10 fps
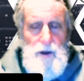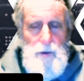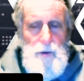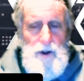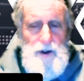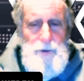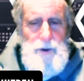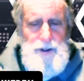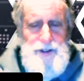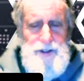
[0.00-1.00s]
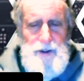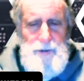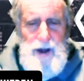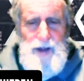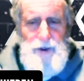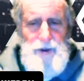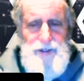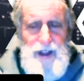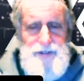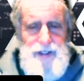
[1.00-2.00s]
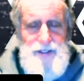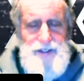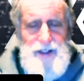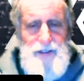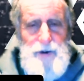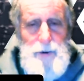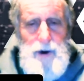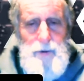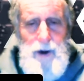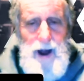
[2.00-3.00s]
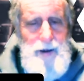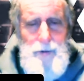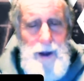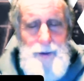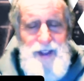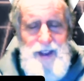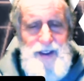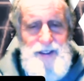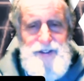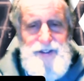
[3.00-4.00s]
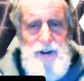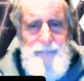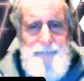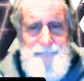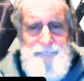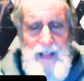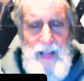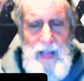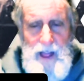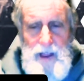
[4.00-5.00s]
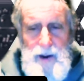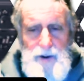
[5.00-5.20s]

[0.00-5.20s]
what is it about that slavery? Why was that necessary? Here